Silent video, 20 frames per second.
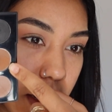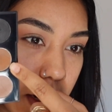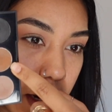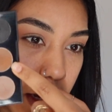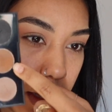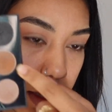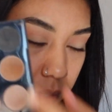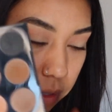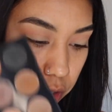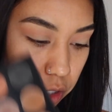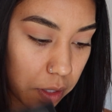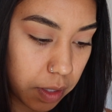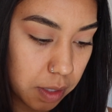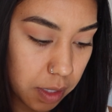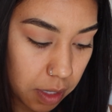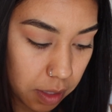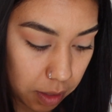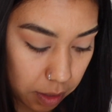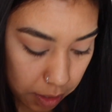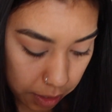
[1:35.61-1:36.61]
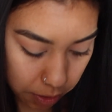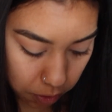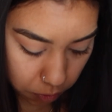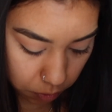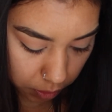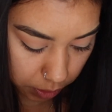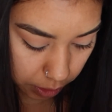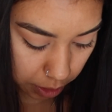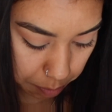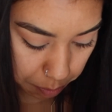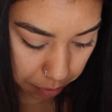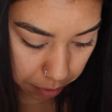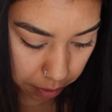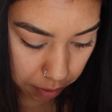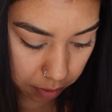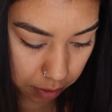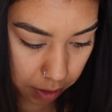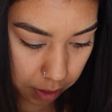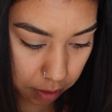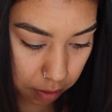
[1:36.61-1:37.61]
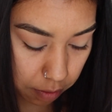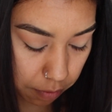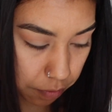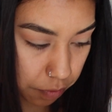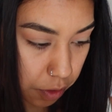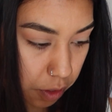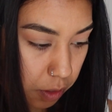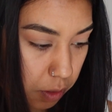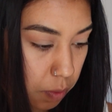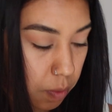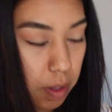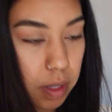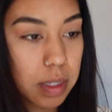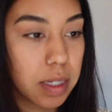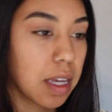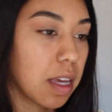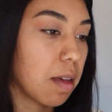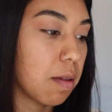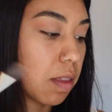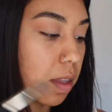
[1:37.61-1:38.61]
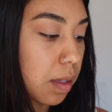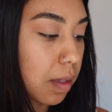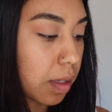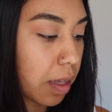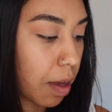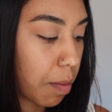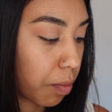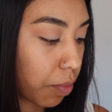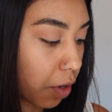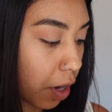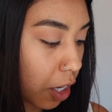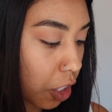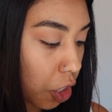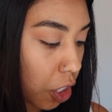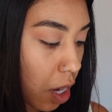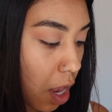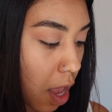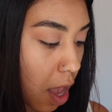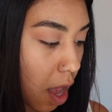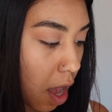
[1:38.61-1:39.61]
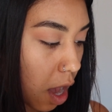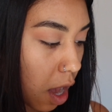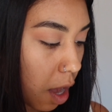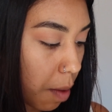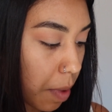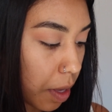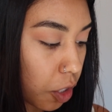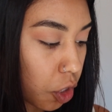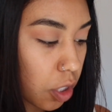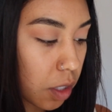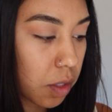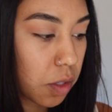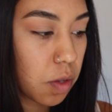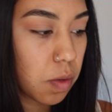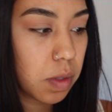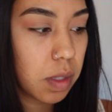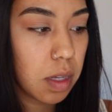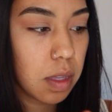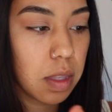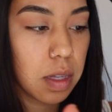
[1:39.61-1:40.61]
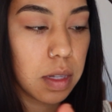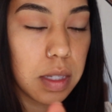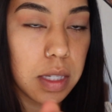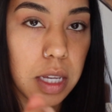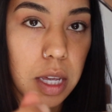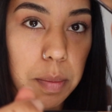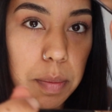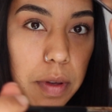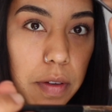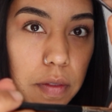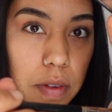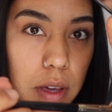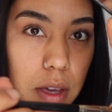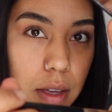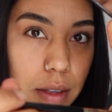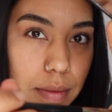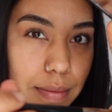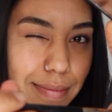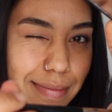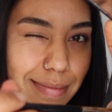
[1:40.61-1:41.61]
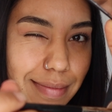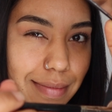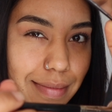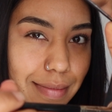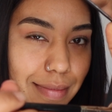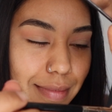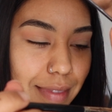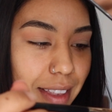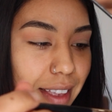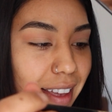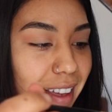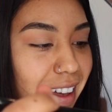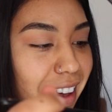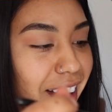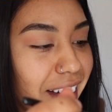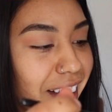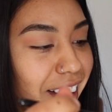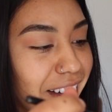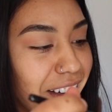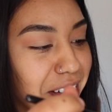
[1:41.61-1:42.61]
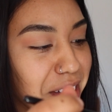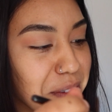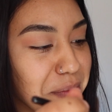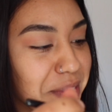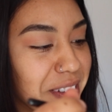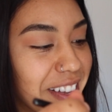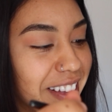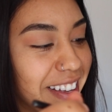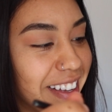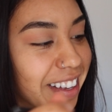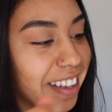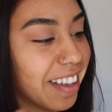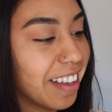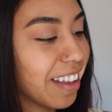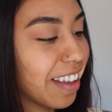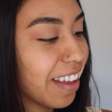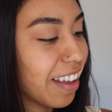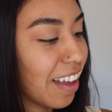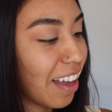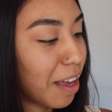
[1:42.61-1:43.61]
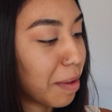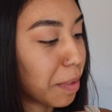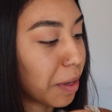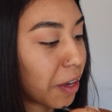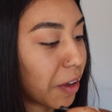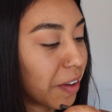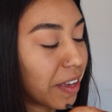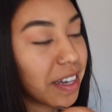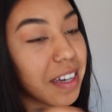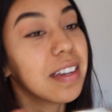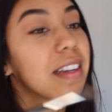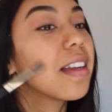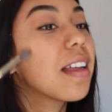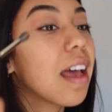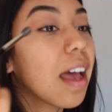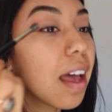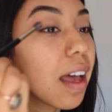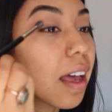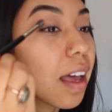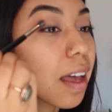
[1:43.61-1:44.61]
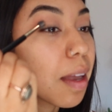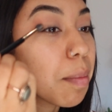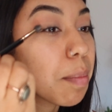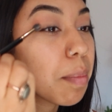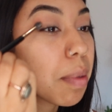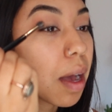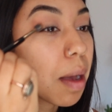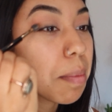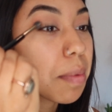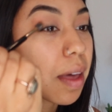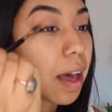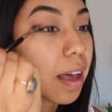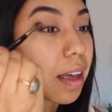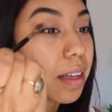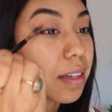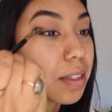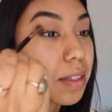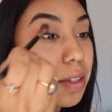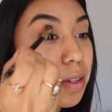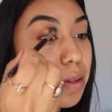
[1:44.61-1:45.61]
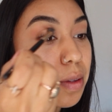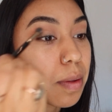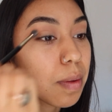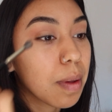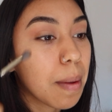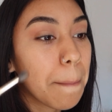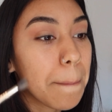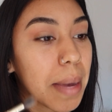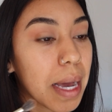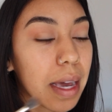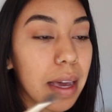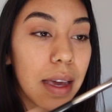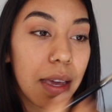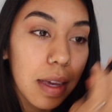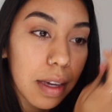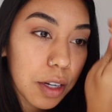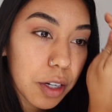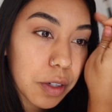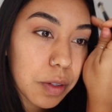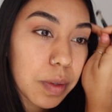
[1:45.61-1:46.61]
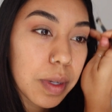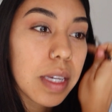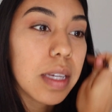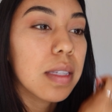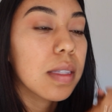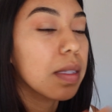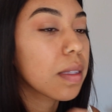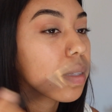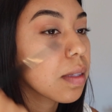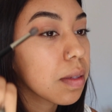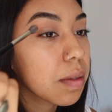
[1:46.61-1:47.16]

It's just a little deeper than the first one, taking the same brush and just using the tip of it. I'm gonna go ahead and pop that into my crease.